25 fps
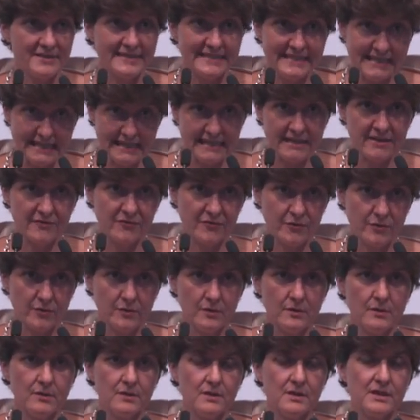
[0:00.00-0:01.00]

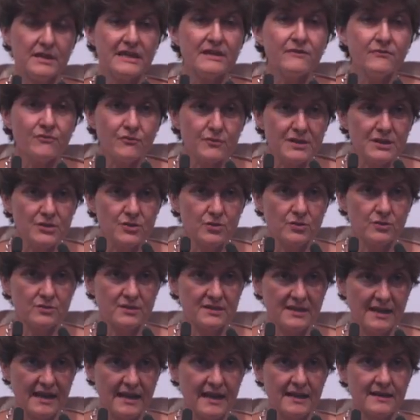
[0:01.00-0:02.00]
deliver if we
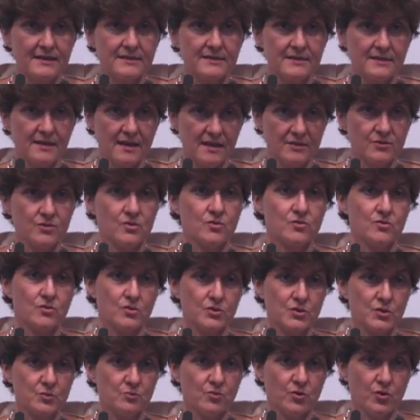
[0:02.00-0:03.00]
don't act at a
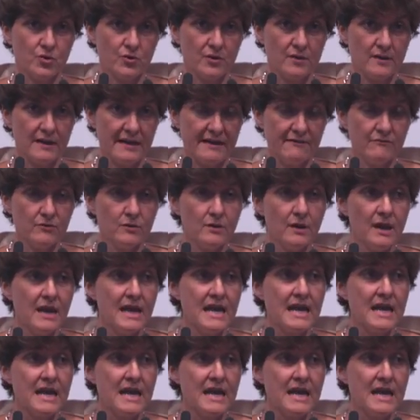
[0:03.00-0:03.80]
cross-border level.